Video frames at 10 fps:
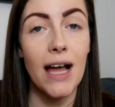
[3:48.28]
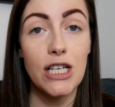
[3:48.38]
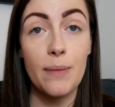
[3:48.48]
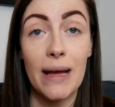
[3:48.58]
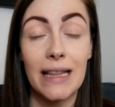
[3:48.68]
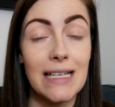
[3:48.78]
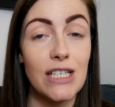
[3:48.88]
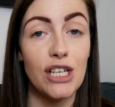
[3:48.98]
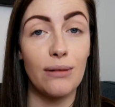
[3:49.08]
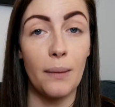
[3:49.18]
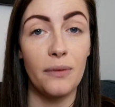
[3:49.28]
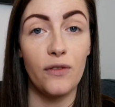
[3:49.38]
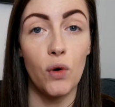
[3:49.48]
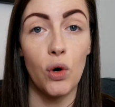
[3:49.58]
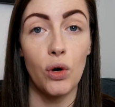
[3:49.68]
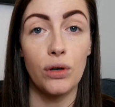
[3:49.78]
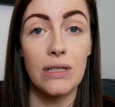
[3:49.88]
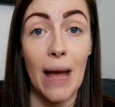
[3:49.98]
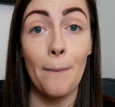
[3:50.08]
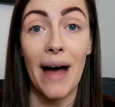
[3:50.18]
I actually picked these two up for
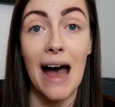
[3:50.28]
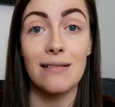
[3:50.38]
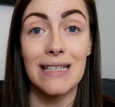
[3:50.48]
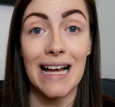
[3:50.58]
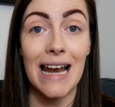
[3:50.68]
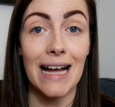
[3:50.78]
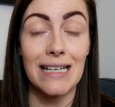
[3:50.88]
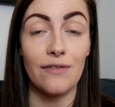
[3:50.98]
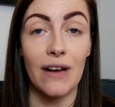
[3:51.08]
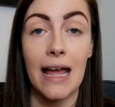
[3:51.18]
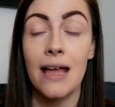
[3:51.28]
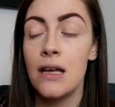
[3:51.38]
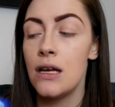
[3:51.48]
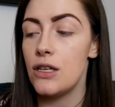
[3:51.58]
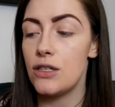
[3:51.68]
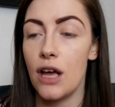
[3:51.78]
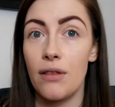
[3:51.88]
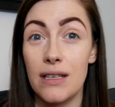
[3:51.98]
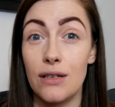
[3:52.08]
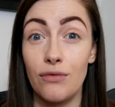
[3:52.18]
£10 collectively. So
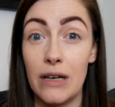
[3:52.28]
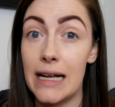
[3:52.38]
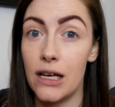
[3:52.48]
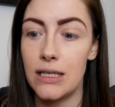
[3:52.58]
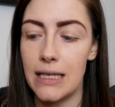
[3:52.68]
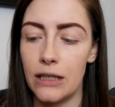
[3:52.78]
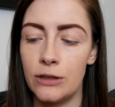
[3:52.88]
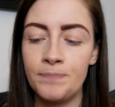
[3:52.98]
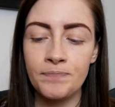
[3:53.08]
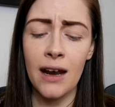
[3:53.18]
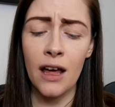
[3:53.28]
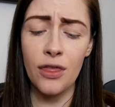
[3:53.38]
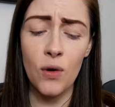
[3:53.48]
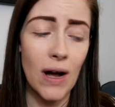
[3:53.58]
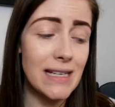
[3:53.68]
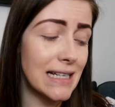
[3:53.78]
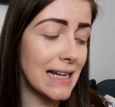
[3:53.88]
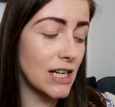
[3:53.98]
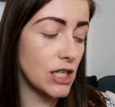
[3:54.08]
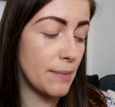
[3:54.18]
that's a really good deal. And I thought I didn't
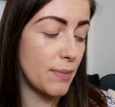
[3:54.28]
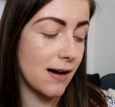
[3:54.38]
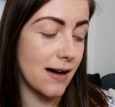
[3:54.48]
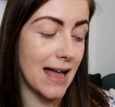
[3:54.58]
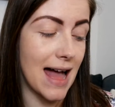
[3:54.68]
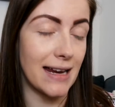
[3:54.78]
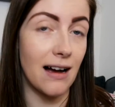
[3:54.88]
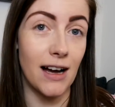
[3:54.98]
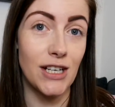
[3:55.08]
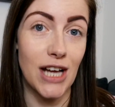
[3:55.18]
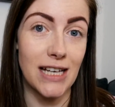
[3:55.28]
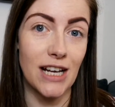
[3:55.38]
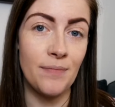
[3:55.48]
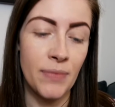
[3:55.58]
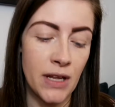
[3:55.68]
actually buy any eyeshadow.